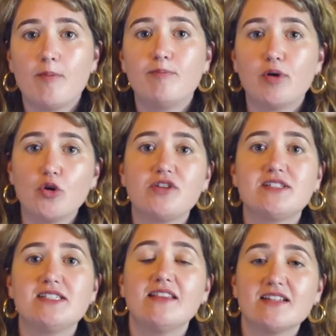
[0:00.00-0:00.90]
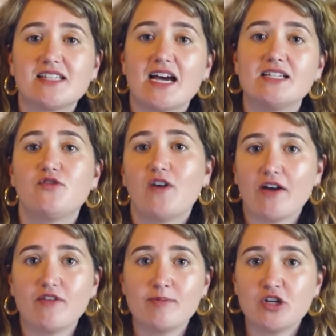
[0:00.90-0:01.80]
Both synthesized
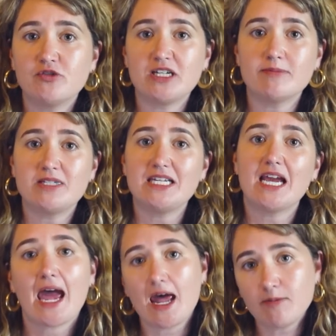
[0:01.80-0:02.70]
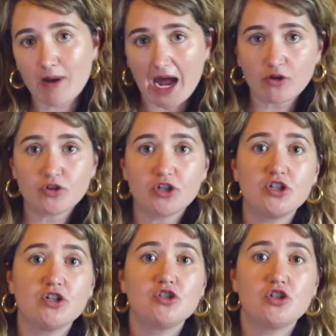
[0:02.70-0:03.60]
5-MeO DMT and
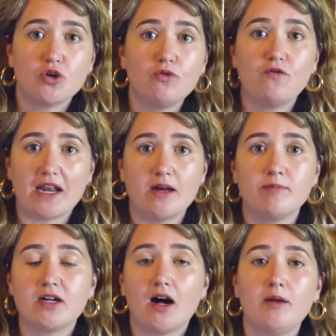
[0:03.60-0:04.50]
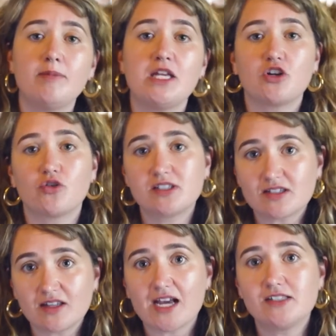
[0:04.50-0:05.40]
powdered toad venom come in a
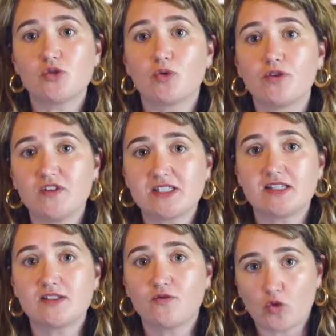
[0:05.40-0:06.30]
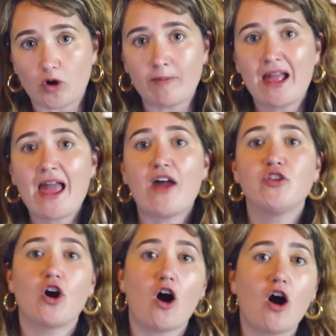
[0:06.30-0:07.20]
crystallized or viscous form, and
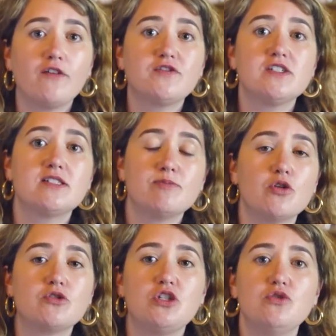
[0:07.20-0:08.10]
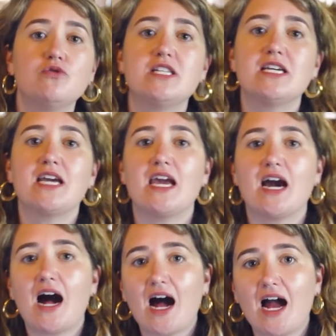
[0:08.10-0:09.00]
they're often smoked using a
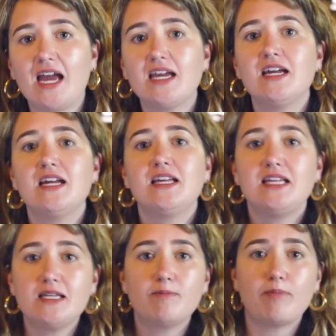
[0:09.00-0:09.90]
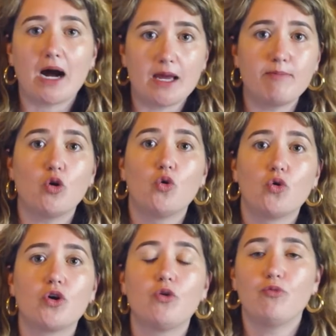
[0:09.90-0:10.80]
high heat pipe
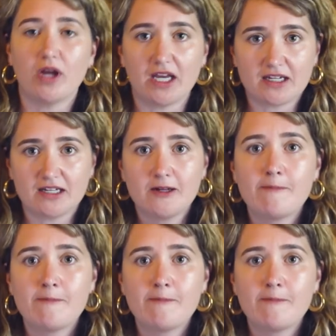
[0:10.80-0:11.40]
or rig.